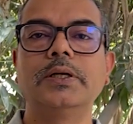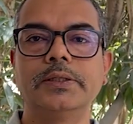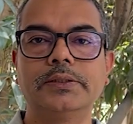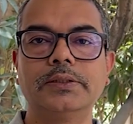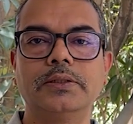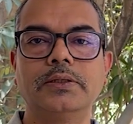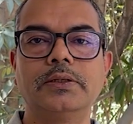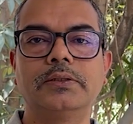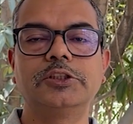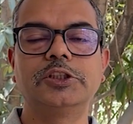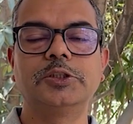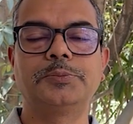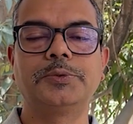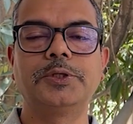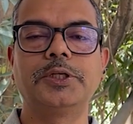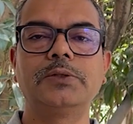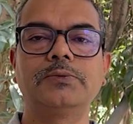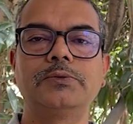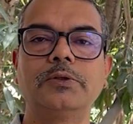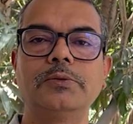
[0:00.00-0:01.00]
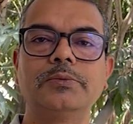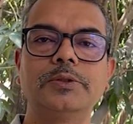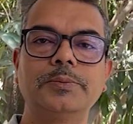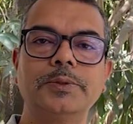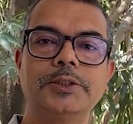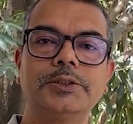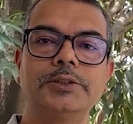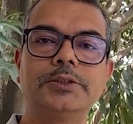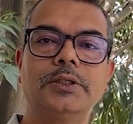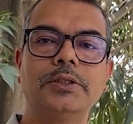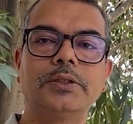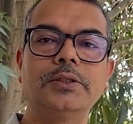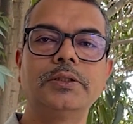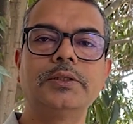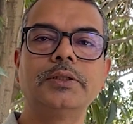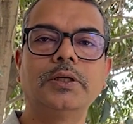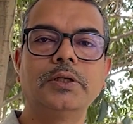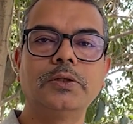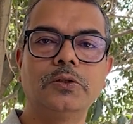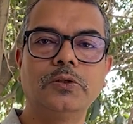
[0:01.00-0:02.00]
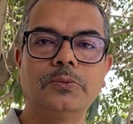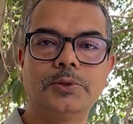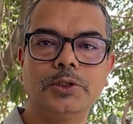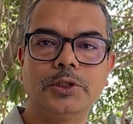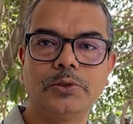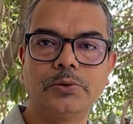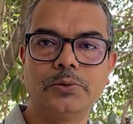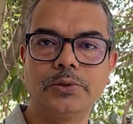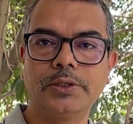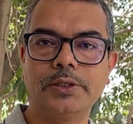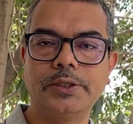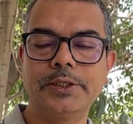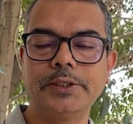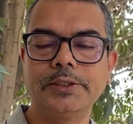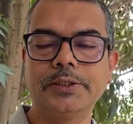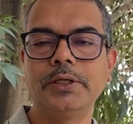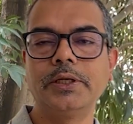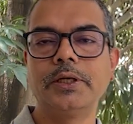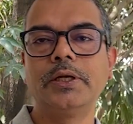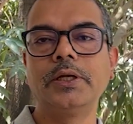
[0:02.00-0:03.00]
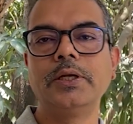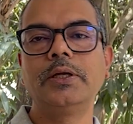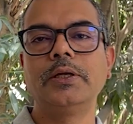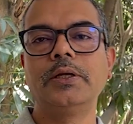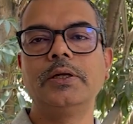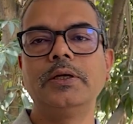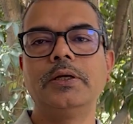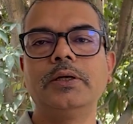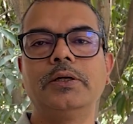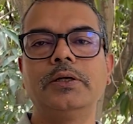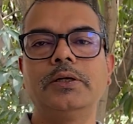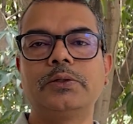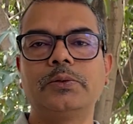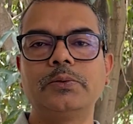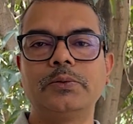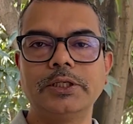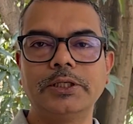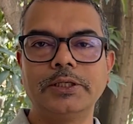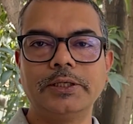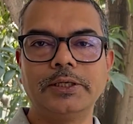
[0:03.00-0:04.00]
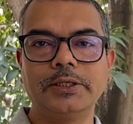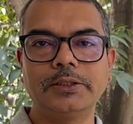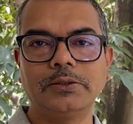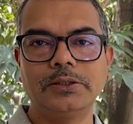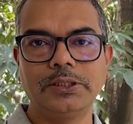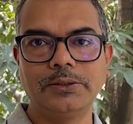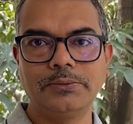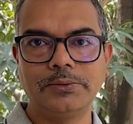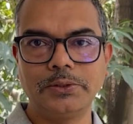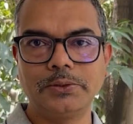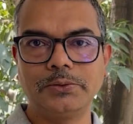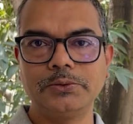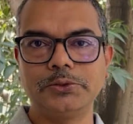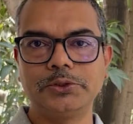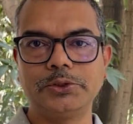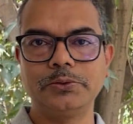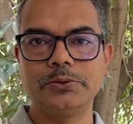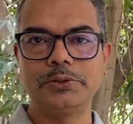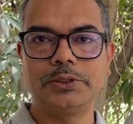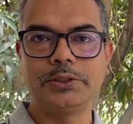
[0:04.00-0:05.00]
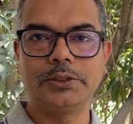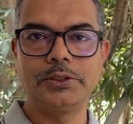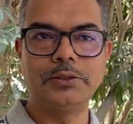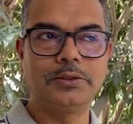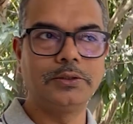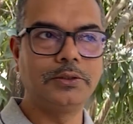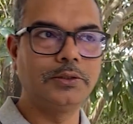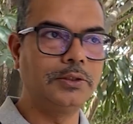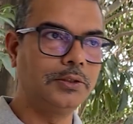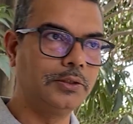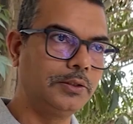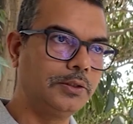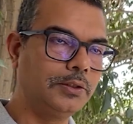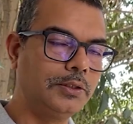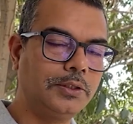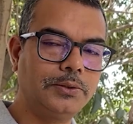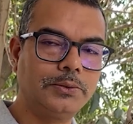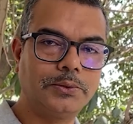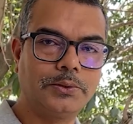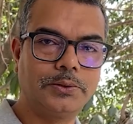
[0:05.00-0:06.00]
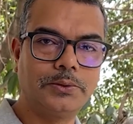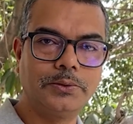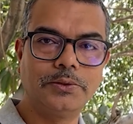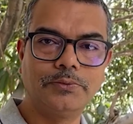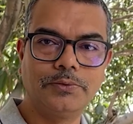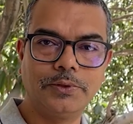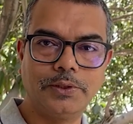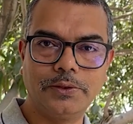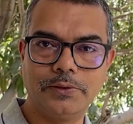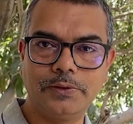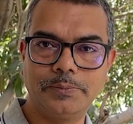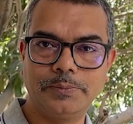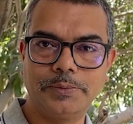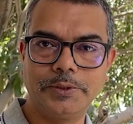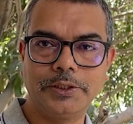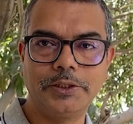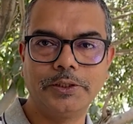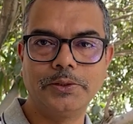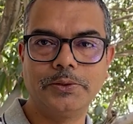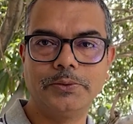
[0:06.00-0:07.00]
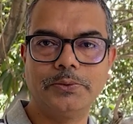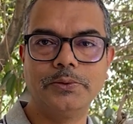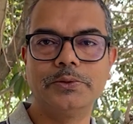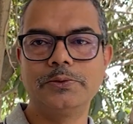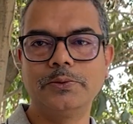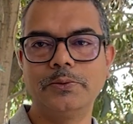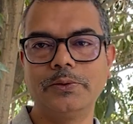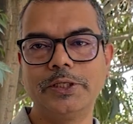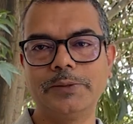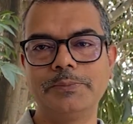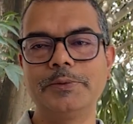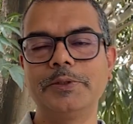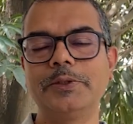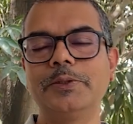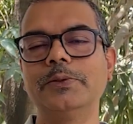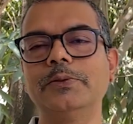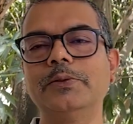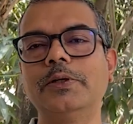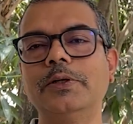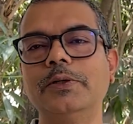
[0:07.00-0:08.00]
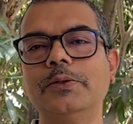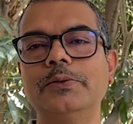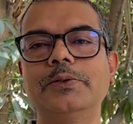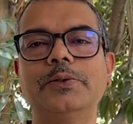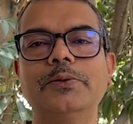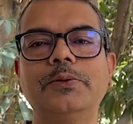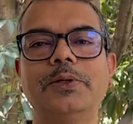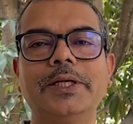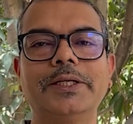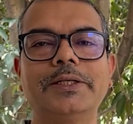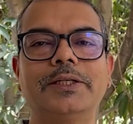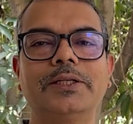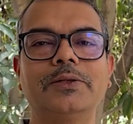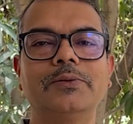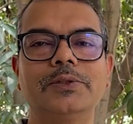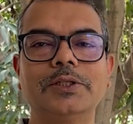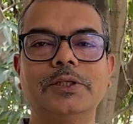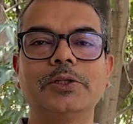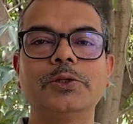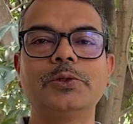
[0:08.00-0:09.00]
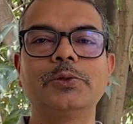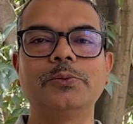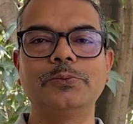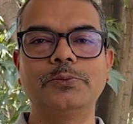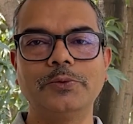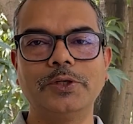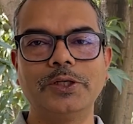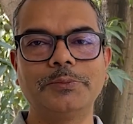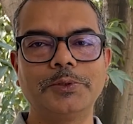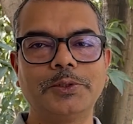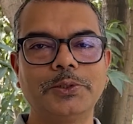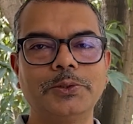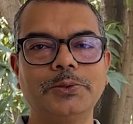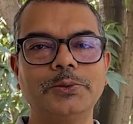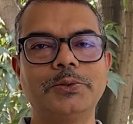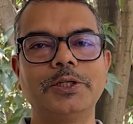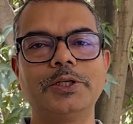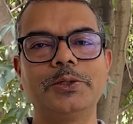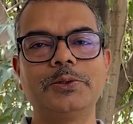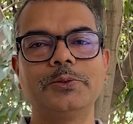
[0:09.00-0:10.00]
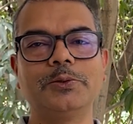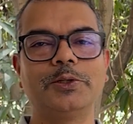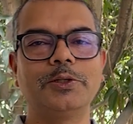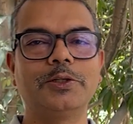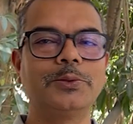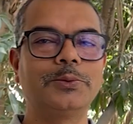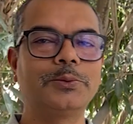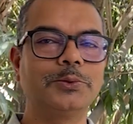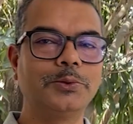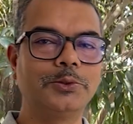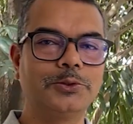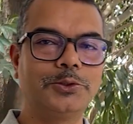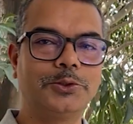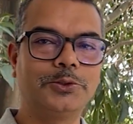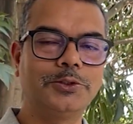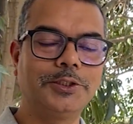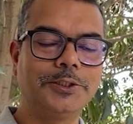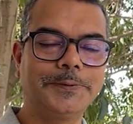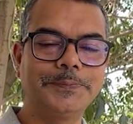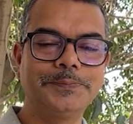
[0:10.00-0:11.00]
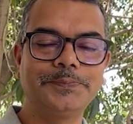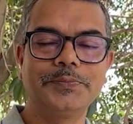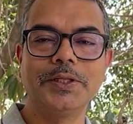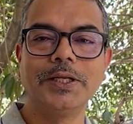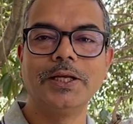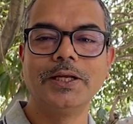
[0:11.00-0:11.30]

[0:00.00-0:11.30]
Hi there, this is Pranay from DBS Diary. I hope you are doing great. Today I thought I will do shooting outdoor, will not be indoor. So let me know how you like it, whether you want me to do indoor or outdoor shooting.